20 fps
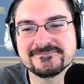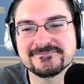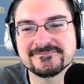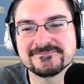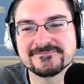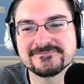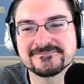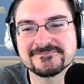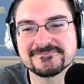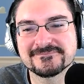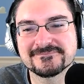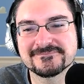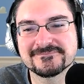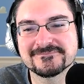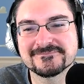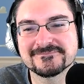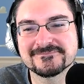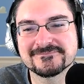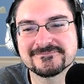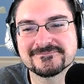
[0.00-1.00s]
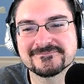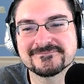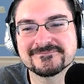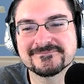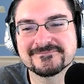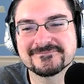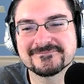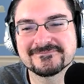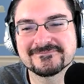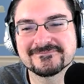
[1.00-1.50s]

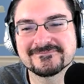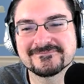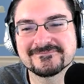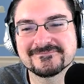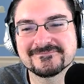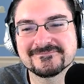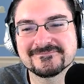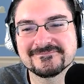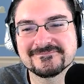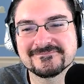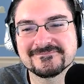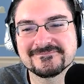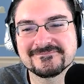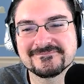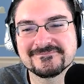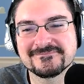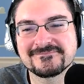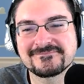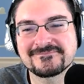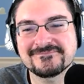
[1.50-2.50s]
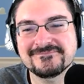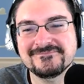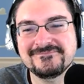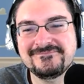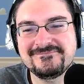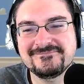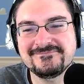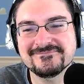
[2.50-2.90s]
The person shown says nothing.